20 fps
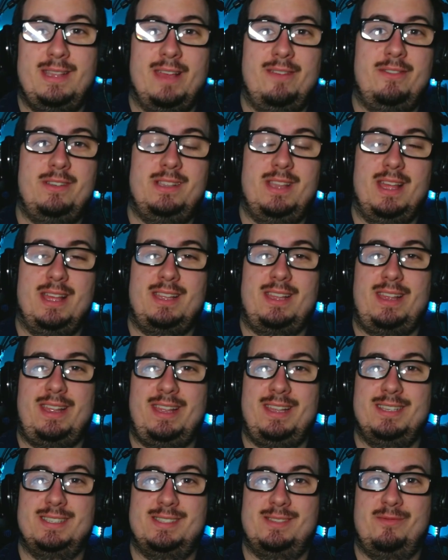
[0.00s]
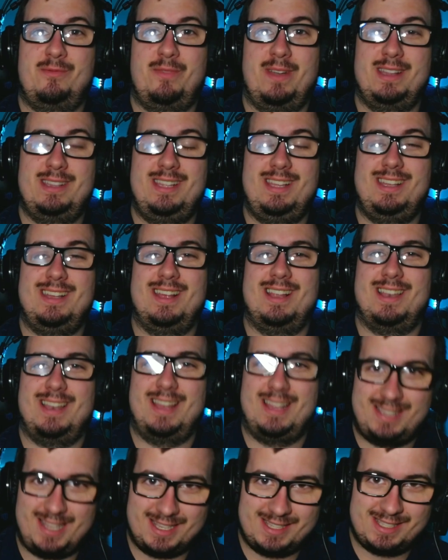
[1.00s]
everything is ready.
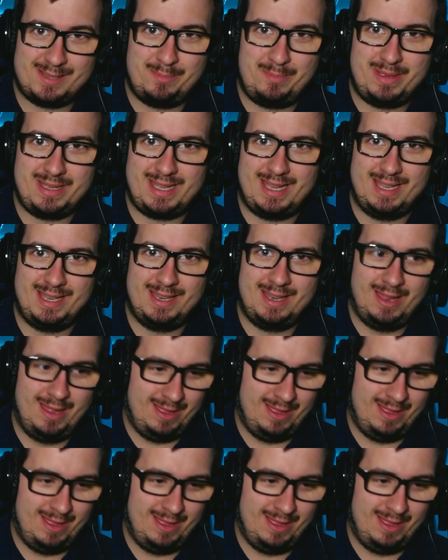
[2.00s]
Let us begin.